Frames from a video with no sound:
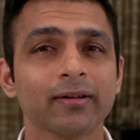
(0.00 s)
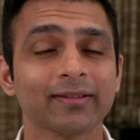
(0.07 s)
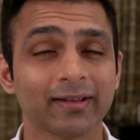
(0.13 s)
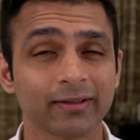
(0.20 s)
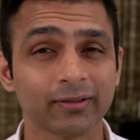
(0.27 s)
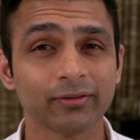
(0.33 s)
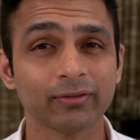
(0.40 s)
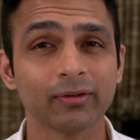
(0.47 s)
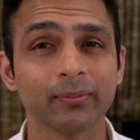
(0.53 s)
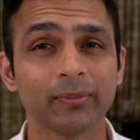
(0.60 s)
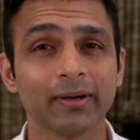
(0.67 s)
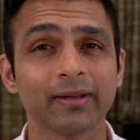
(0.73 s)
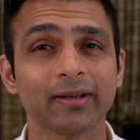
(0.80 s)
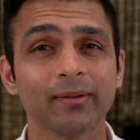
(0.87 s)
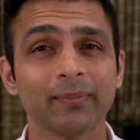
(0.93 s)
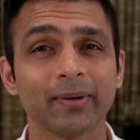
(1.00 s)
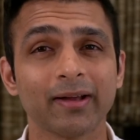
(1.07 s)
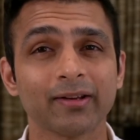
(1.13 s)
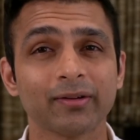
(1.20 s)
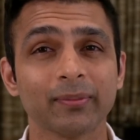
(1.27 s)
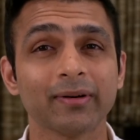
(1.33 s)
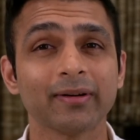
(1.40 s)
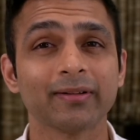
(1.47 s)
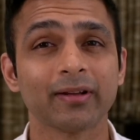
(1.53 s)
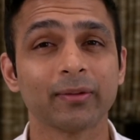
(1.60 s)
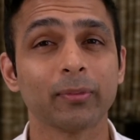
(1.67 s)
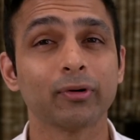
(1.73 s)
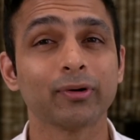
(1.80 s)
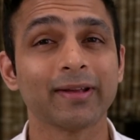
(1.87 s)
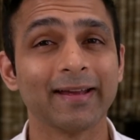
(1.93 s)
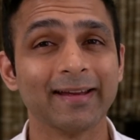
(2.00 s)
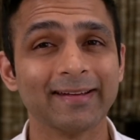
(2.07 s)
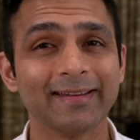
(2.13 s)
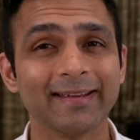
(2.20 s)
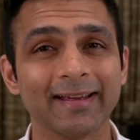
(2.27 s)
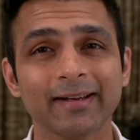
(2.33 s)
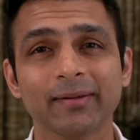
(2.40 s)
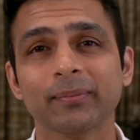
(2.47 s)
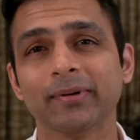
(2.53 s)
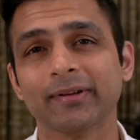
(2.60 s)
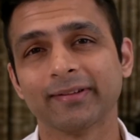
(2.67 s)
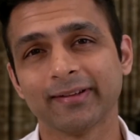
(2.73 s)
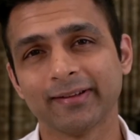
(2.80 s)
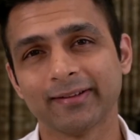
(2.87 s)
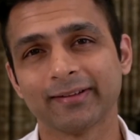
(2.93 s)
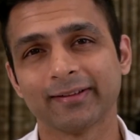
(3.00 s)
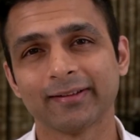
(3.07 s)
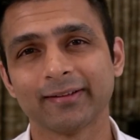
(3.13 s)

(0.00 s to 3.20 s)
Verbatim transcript: successful medical management is about 88 percent